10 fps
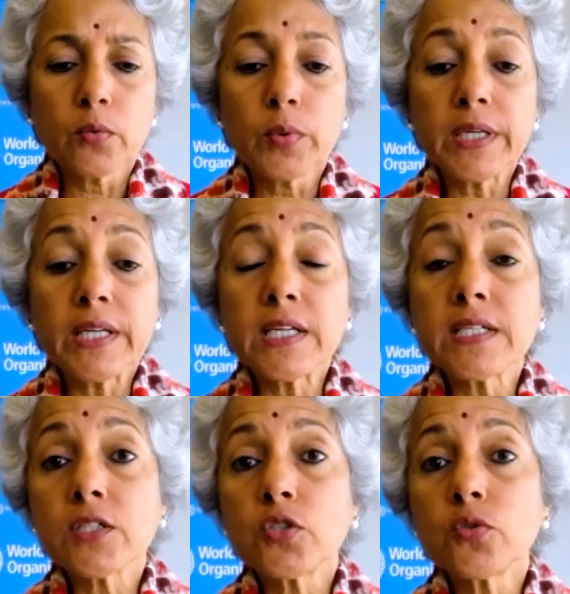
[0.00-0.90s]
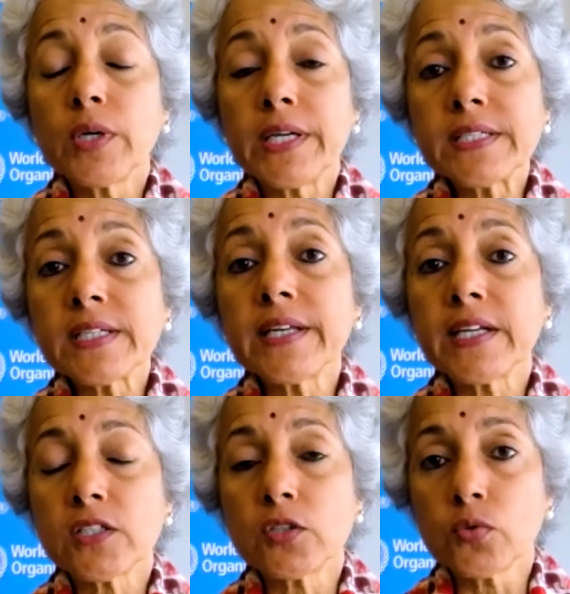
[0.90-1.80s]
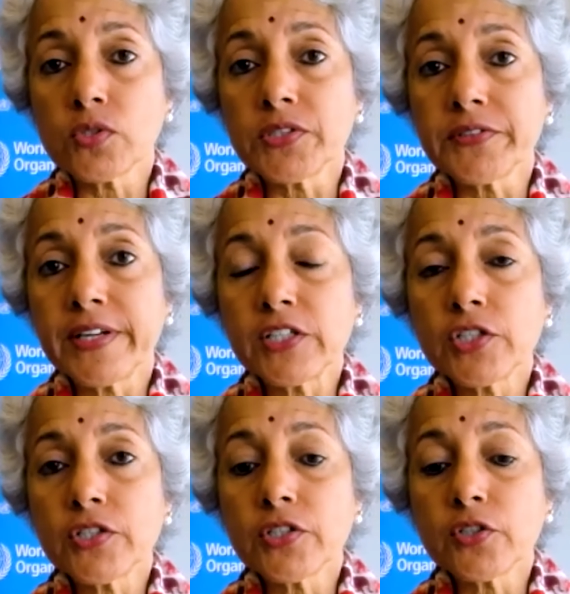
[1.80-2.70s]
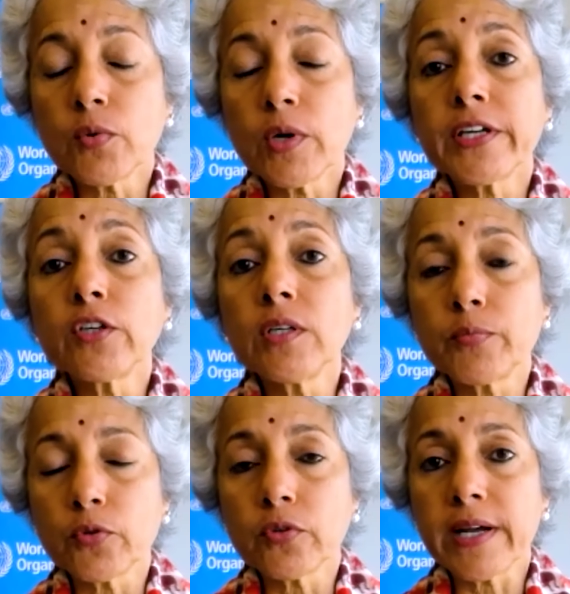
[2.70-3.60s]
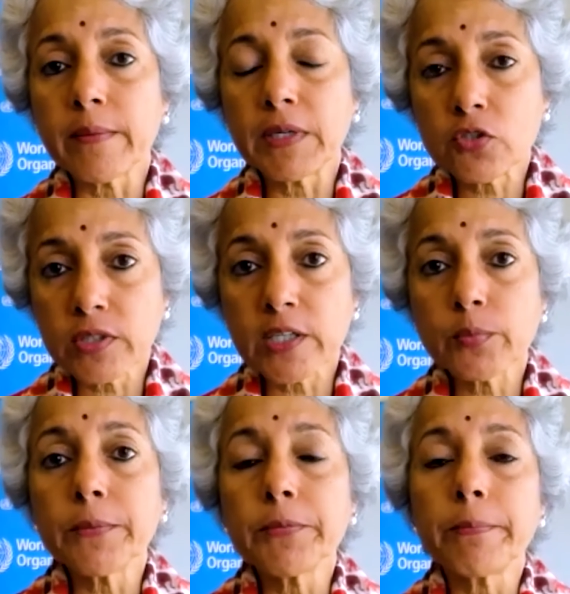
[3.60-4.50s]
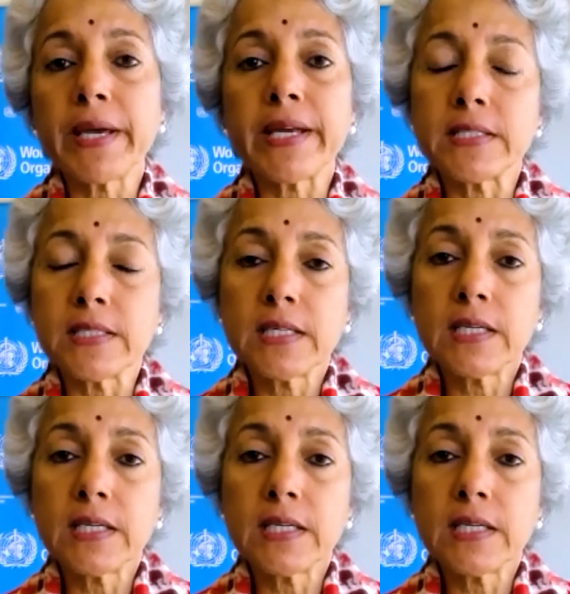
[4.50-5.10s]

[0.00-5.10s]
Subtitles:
We need to integrate those interventions into our regular programming so that we are prepared